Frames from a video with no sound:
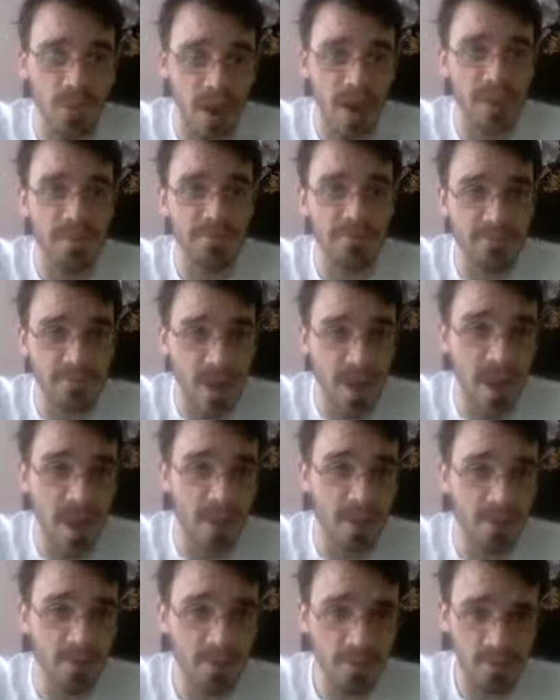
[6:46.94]

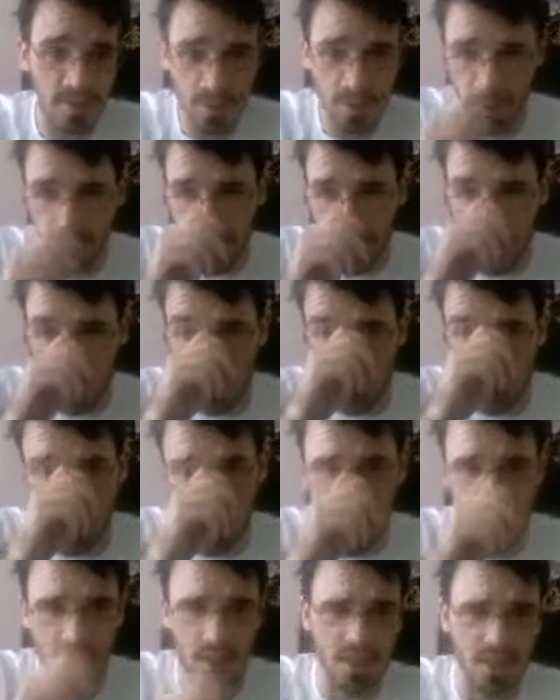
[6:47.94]
5/5
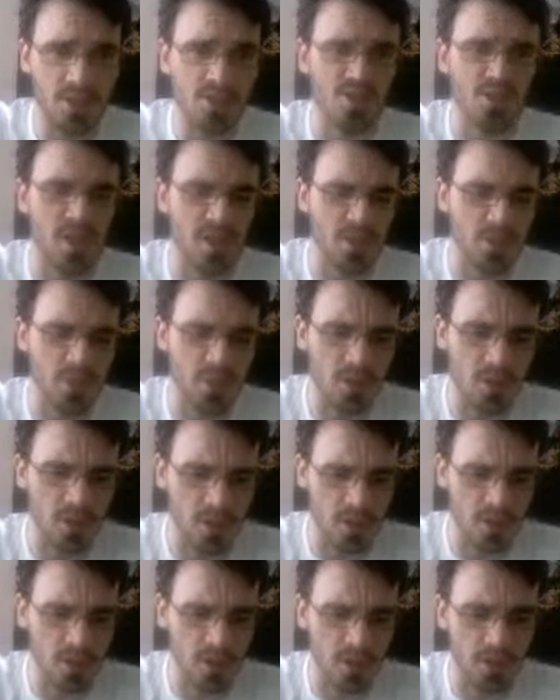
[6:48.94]
with
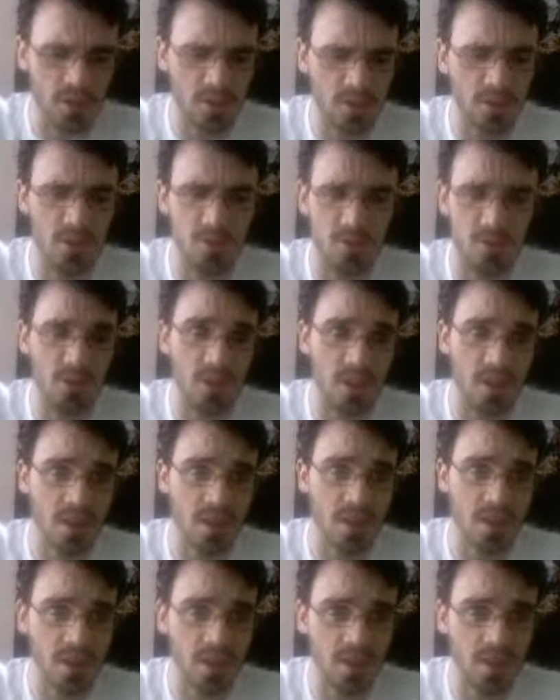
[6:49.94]
Indestructible turn 3,
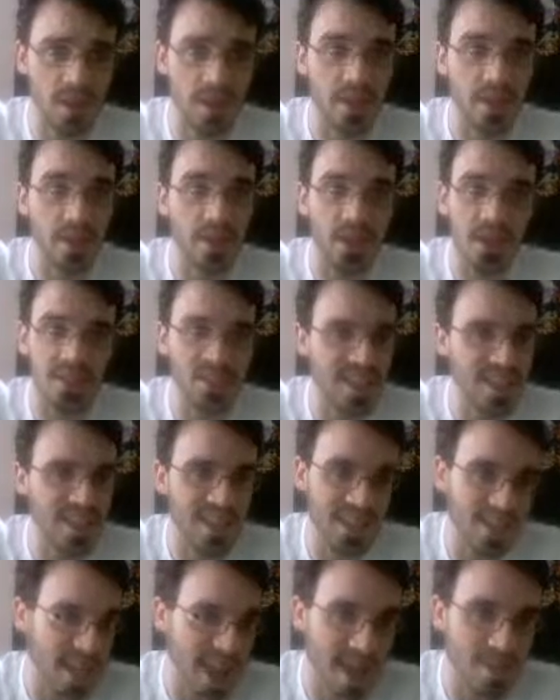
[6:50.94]
and
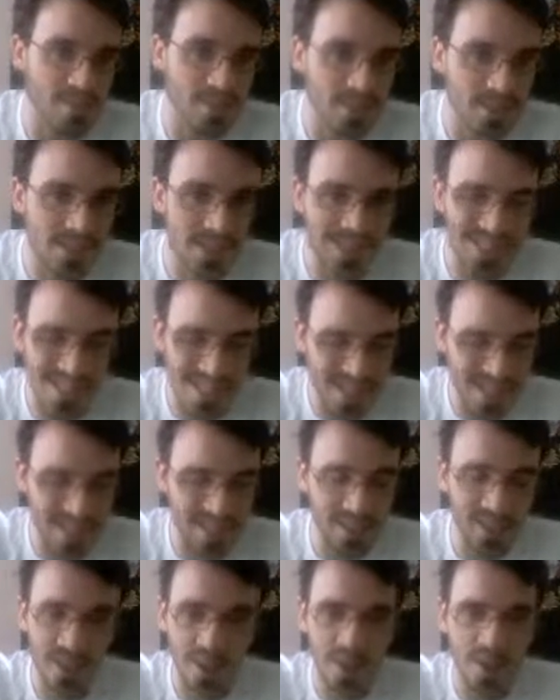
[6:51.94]
it happens in this
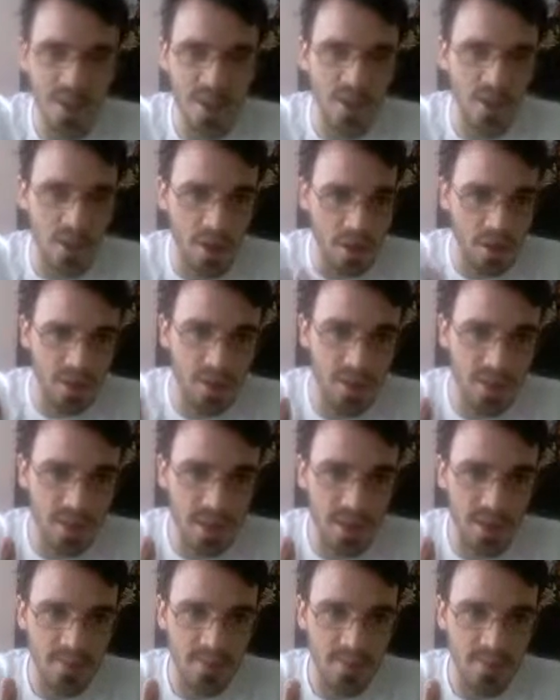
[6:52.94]
deck all the
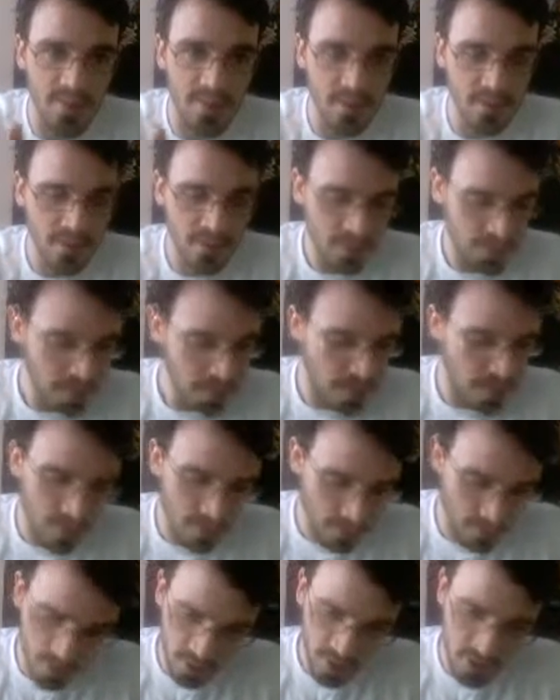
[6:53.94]
time.
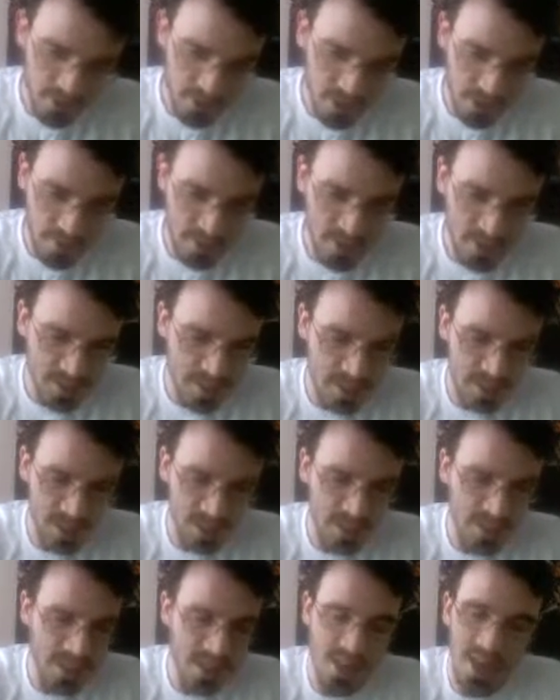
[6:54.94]
All the time. It's
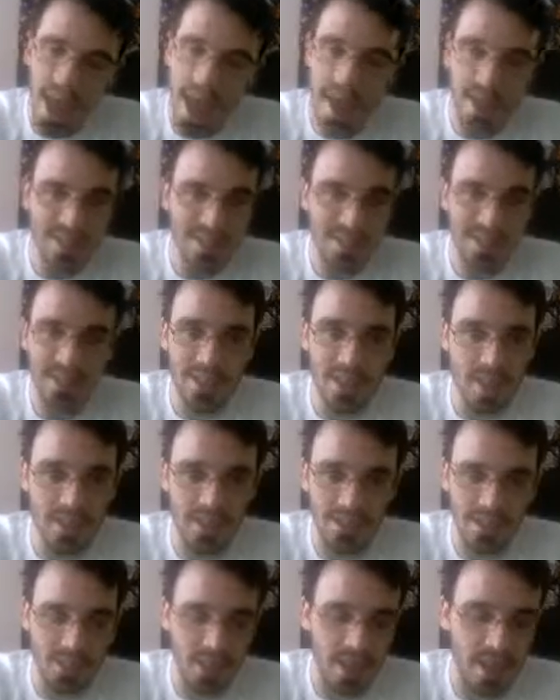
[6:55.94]
just nasty,
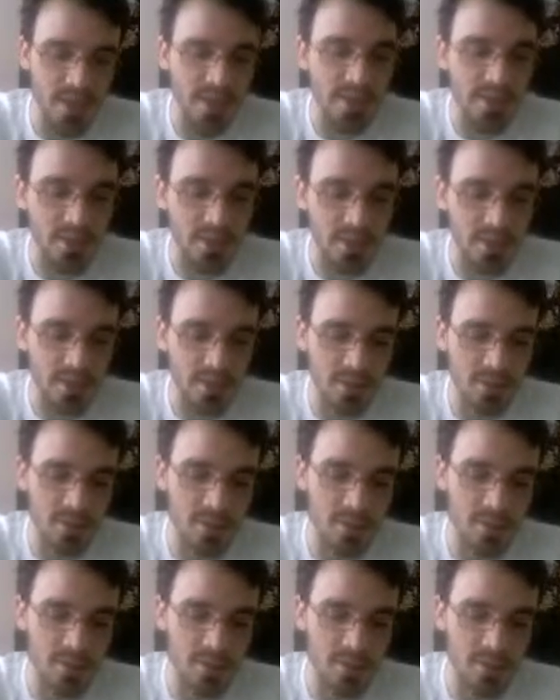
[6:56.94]
nasty, nasty when
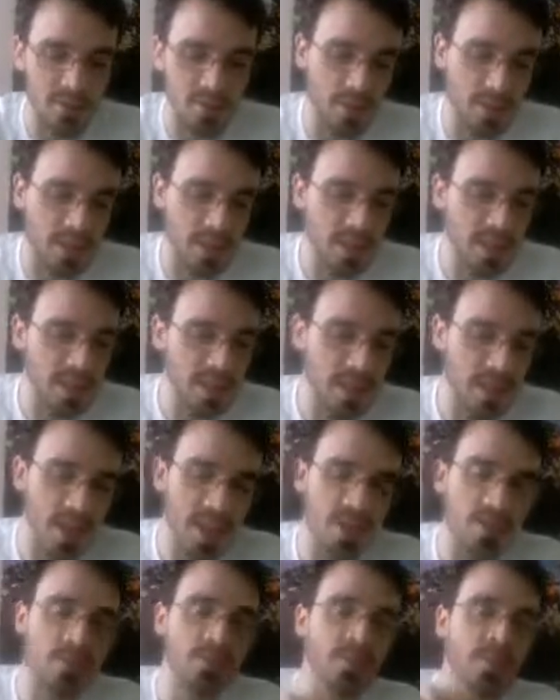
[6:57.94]
you start playing like
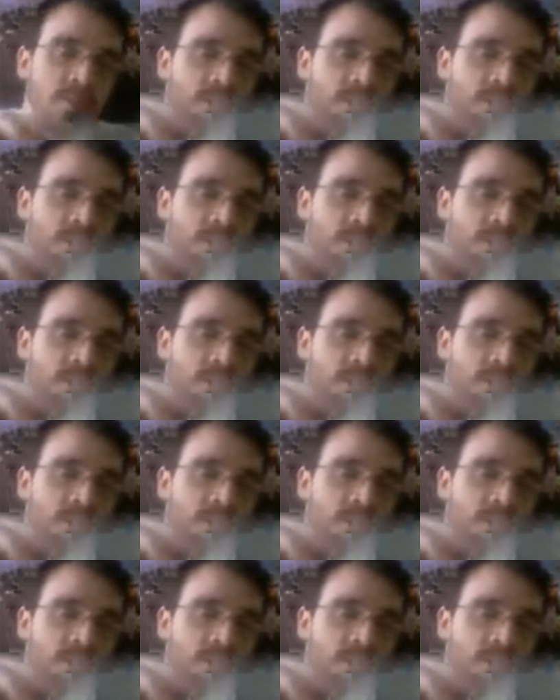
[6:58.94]
that.